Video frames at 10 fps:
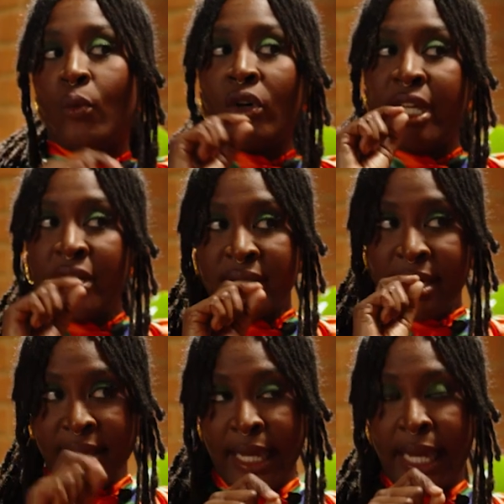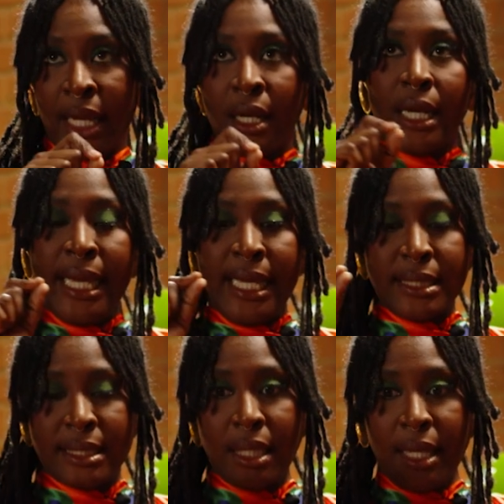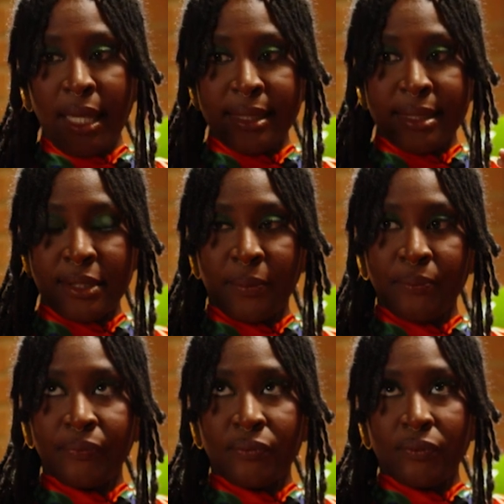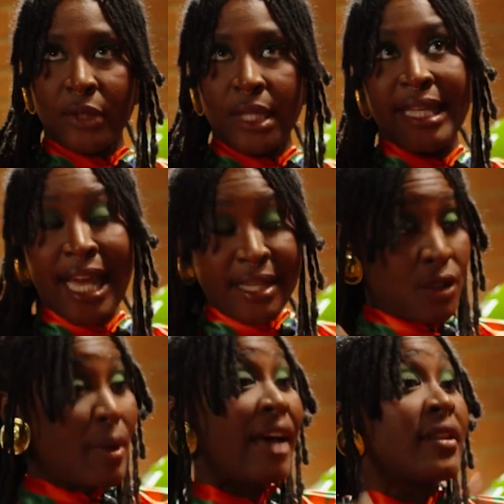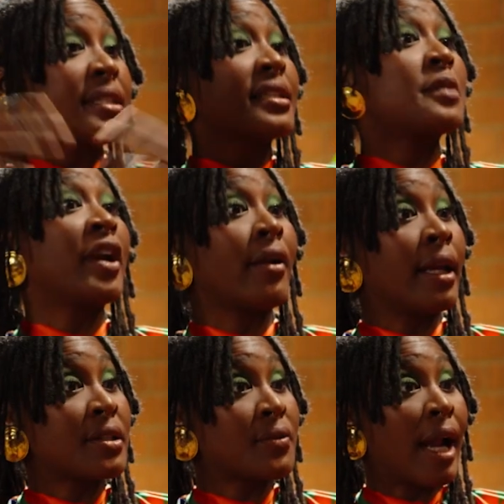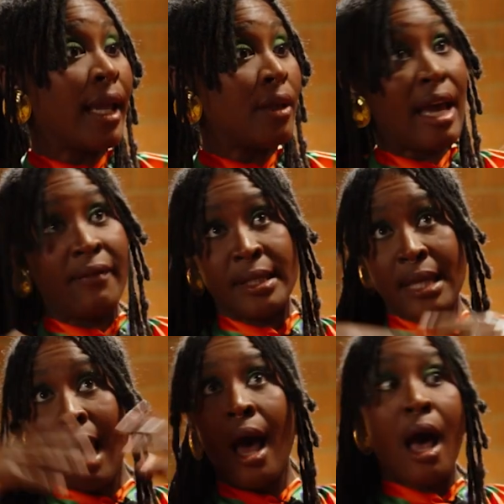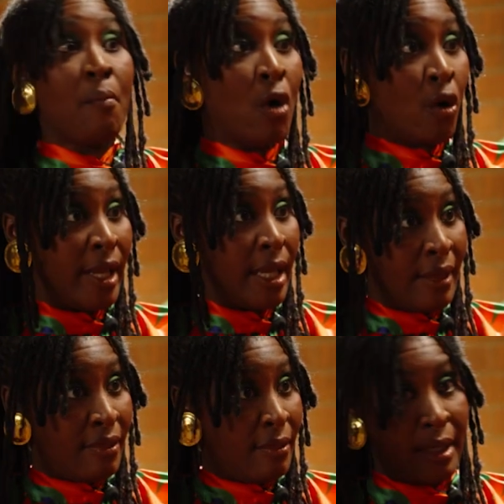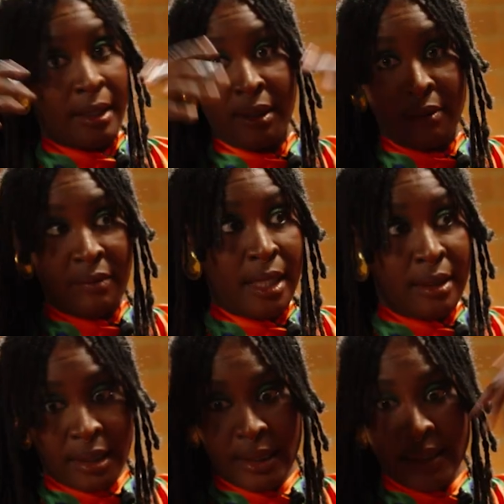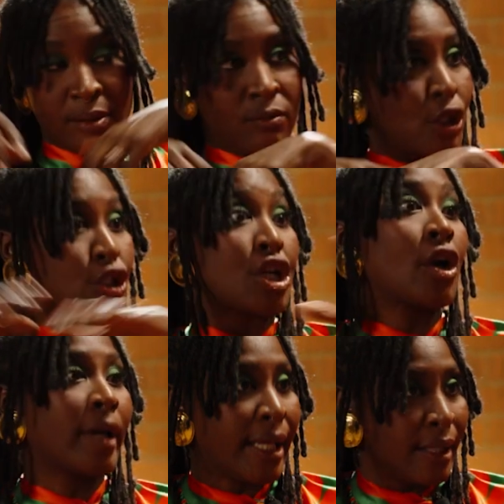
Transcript: Well, here's the thing. It's yes, you have this experience, right? You have this aha moment in your journey,